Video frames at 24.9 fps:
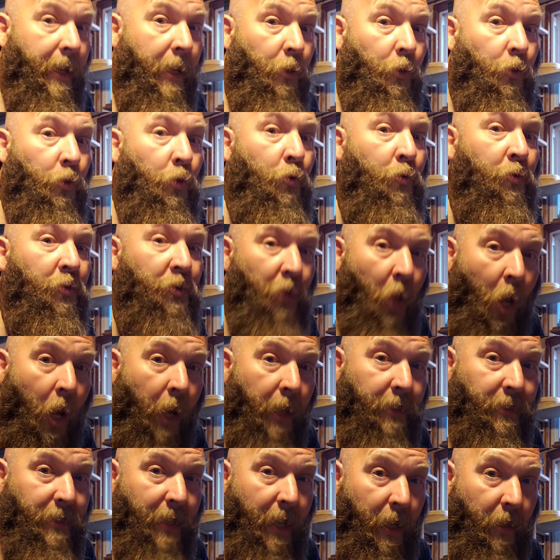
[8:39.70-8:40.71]
get 2
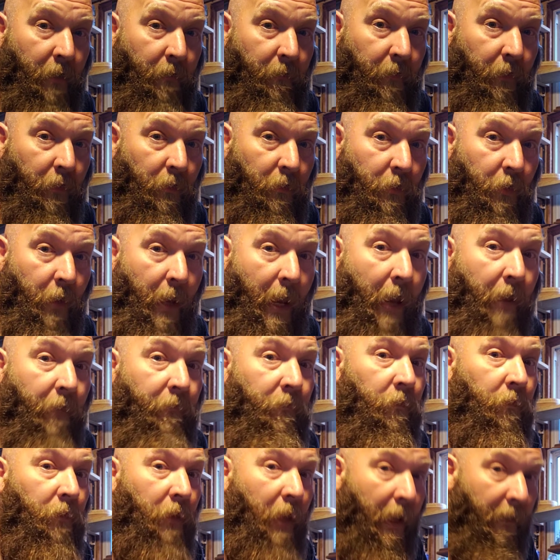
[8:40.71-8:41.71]
sides out of it. You have
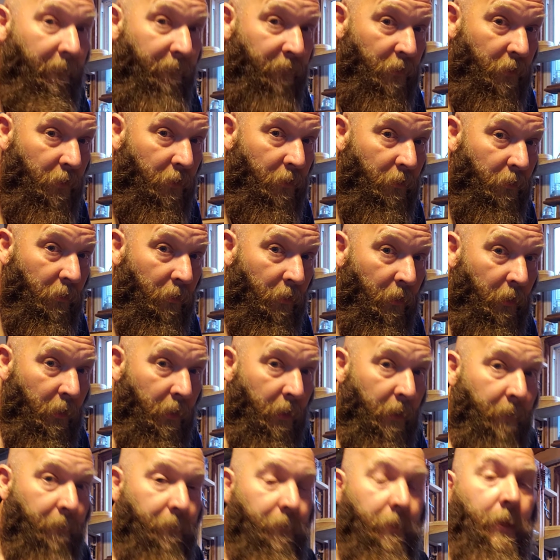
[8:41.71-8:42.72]
lefts
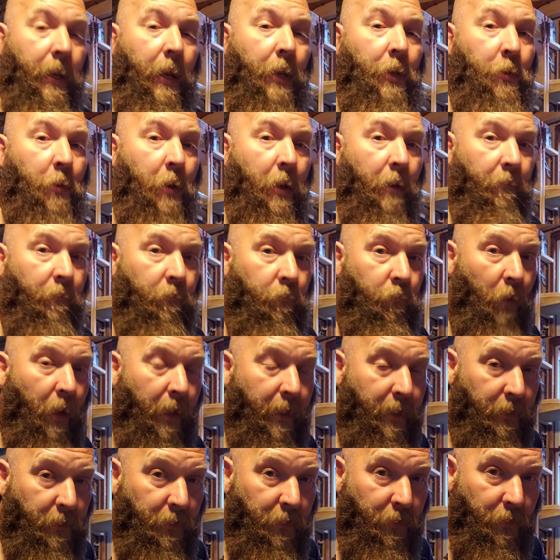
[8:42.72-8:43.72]
and you have
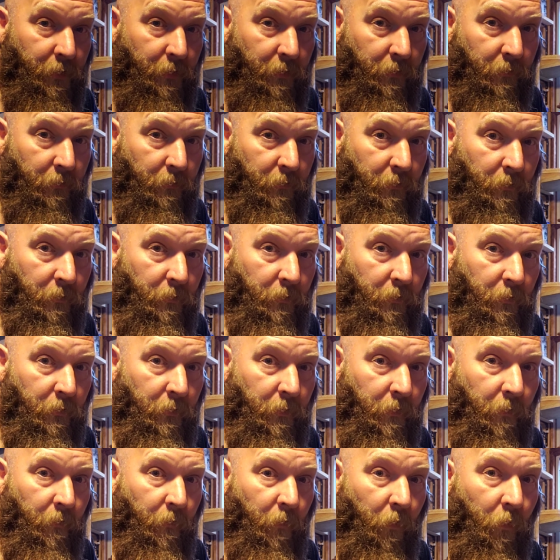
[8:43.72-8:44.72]
rights.
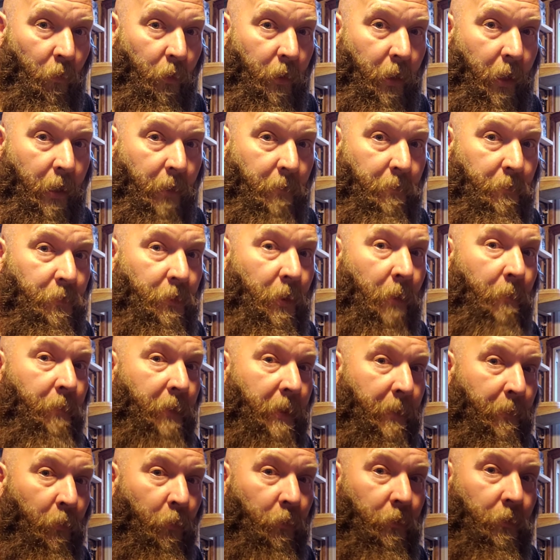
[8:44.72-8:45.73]
Okay, some
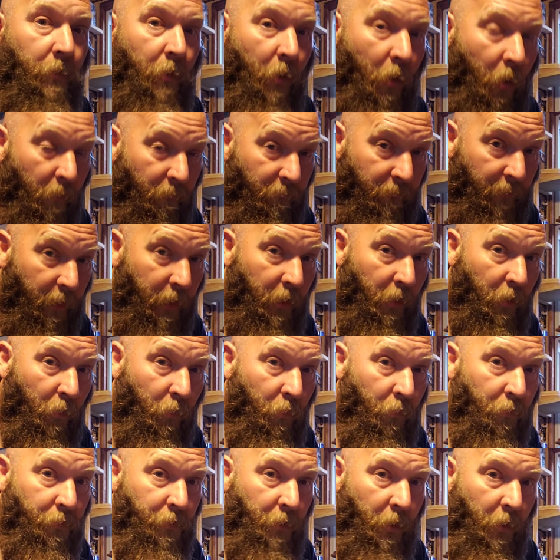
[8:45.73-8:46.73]
people on
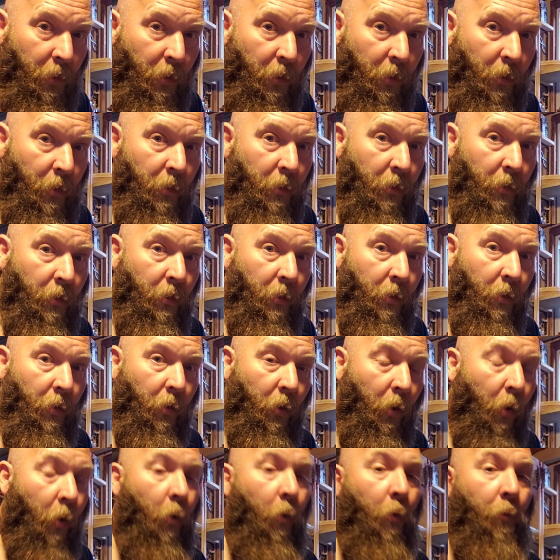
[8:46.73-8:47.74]
videos,
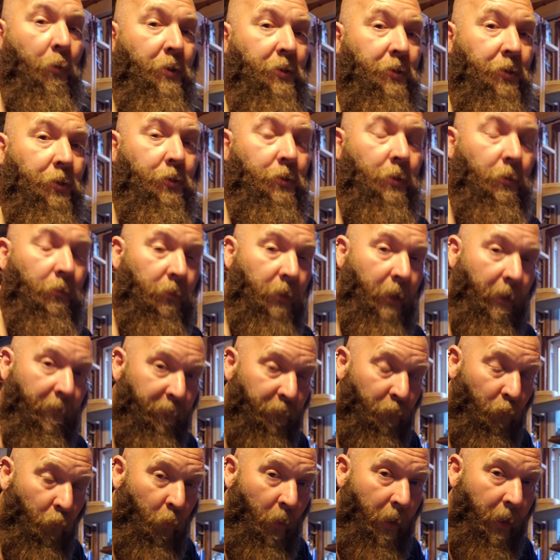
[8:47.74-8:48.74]
oh, this is a
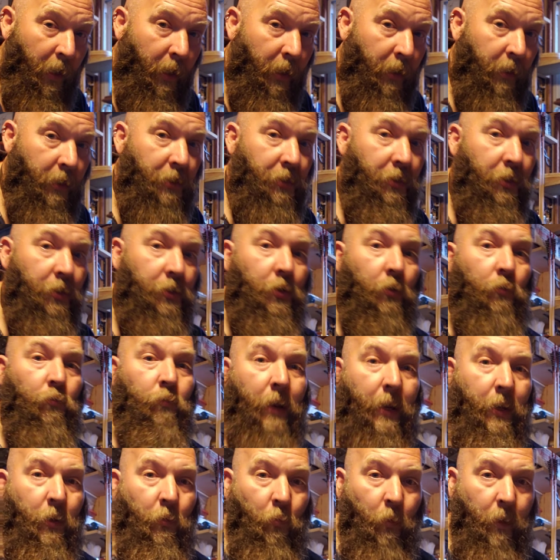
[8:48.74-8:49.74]
left wing, this is a
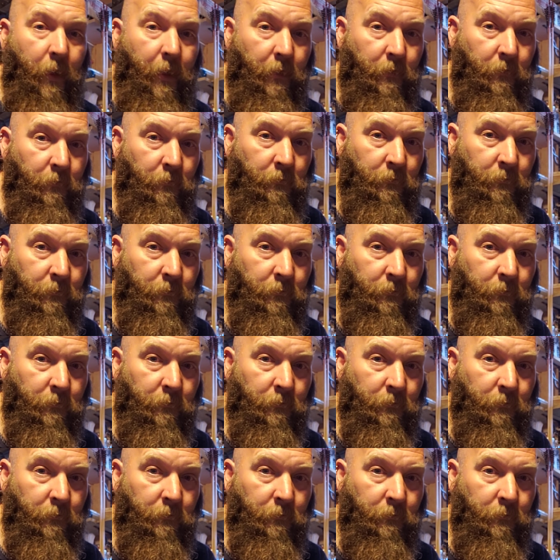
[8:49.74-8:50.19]
right wing.